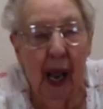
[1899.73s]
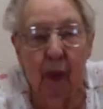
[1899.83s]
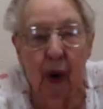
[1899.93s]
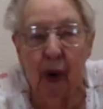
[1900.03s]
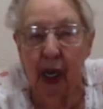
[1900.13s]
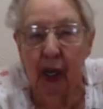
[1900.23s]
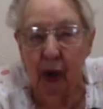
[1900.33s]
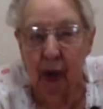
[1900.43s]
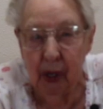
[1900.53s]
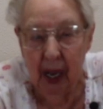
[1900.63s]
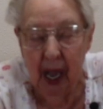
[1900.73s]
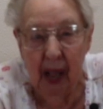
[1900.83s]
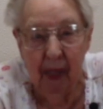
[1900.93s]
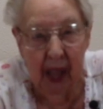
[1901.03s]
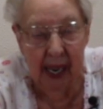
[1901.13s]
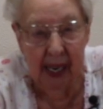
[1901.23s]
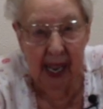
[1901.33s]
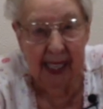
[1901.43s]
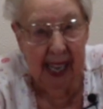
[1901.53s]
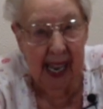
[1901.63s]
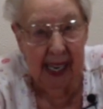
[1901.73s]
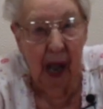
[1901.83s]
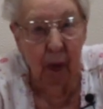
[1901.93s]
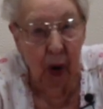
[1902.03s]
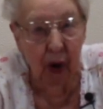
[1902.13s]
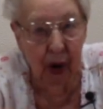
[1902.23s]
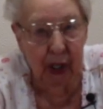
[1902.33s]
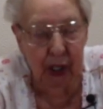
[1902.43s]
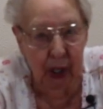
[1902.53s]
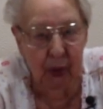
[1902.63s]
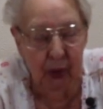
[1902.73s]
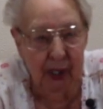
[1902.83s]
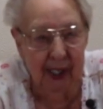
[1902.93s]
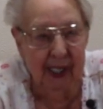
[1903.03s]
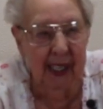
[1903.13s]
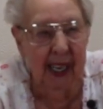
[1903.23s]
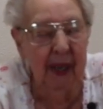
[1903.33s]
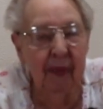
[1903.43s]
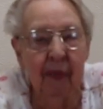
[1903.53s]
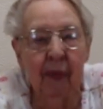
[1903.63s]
wore a load, and then again I wore a suit, you see.